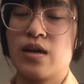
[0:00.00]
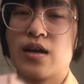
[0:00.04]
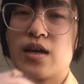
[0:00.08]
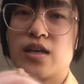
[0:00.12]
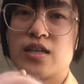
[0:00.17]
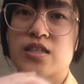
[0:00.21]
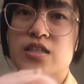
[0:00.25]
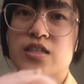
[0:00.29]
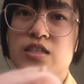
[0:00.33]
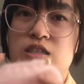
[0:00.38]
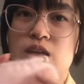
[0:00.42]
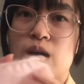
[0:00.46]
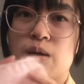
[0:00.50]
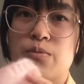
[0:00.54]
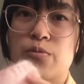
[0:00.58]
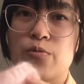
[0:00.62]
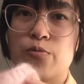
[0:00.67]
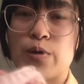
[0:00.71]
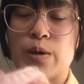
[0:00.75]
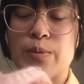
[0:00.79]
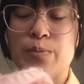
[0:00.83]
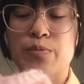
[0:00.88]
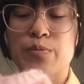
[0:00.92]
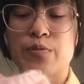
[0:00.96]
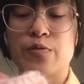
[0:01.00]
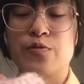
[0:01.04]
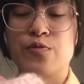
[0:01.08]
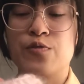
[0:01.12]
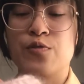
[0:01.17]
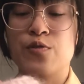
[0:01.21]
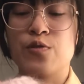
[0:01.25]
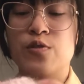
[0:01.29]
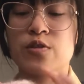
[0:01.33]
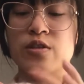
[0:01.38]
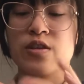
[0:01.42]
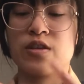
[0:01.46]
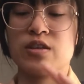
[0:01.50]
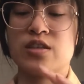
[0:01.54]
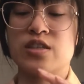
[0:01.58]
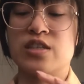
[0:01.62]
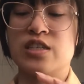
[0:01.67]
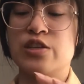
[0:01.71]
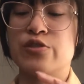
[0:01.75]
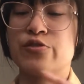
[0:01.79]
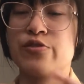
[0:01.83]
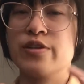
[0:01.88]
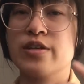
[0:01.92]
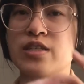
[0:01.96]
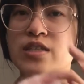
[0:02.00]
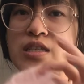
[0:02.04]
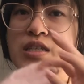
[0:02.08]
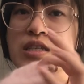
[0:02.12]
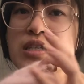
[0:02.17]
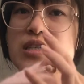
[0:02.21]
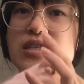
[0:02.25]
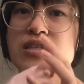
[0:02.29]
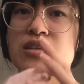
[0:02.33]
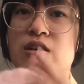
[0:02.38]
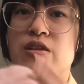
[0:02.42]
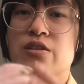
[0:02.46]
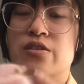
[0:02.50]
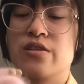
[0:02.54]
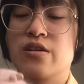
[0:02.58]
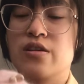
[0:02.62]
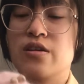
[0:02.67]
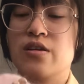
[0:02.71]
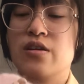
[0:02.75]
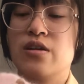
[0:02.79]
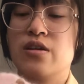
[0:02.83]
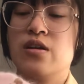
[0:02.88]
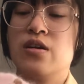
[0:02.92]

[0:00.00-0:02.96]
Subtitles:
stopped right before the decreases on the